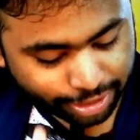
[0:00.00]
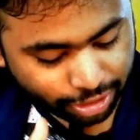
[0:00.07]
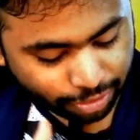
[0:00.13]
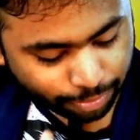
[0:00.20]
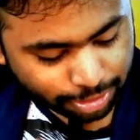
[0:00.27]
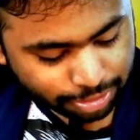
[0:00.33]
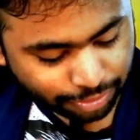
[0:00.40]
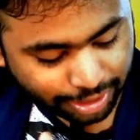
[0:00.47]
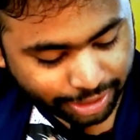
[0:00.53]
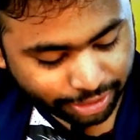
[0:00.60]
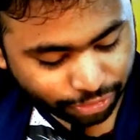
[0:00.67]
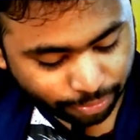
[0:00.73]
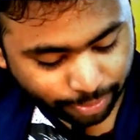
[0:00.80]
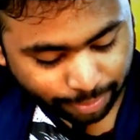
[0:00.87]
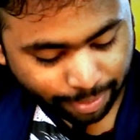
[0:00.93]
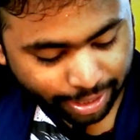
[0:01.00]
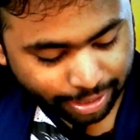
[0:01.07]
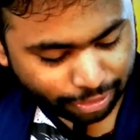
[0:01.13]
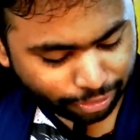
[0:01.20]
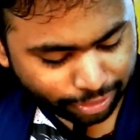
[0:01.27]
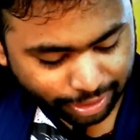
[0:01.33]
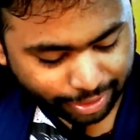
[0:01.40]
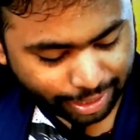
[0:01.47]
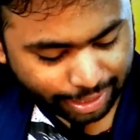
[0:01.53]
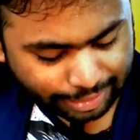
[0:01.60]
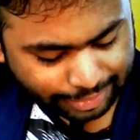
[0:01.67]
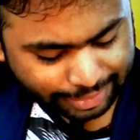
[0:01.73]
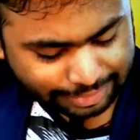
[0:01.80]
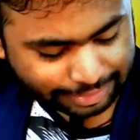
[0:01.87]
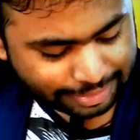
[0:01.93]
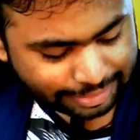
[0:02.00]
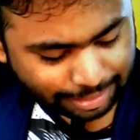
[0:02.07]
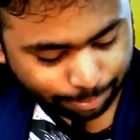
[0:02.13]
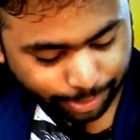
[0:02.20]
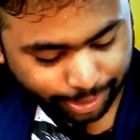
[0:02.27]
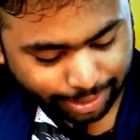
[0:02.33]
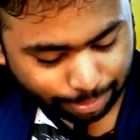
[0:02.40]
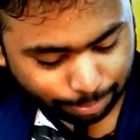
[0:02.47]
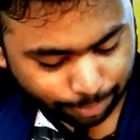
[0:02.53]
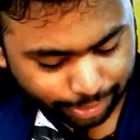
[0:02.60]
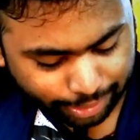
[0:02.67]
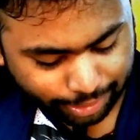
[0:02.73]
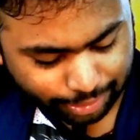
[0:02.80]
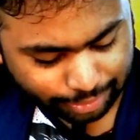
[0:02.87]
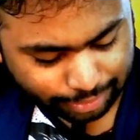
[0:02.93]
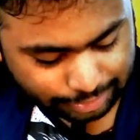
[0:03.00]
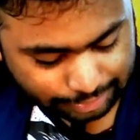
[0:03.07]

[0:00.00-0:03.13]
an individual YouTuber, man. Don't cry. T-Series is a big company.